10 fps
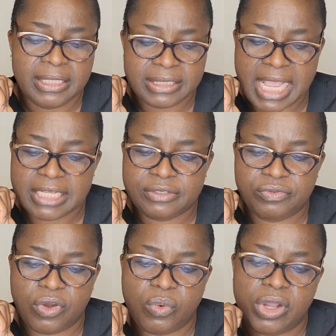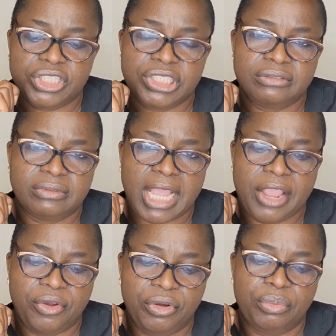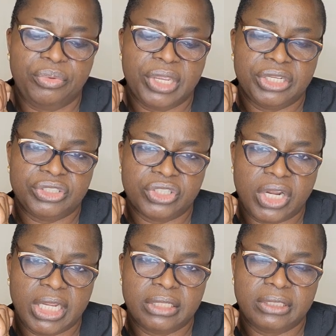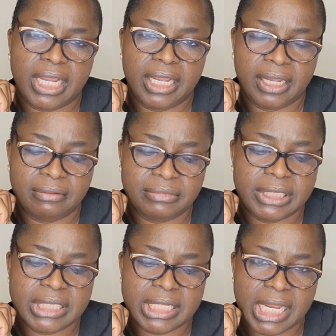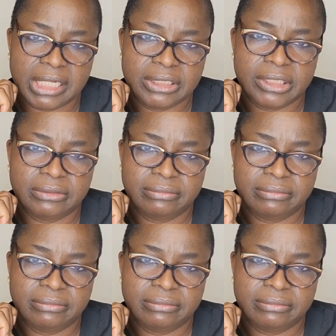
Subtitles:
Thanks for watching. I hope you enjoyed this lecture.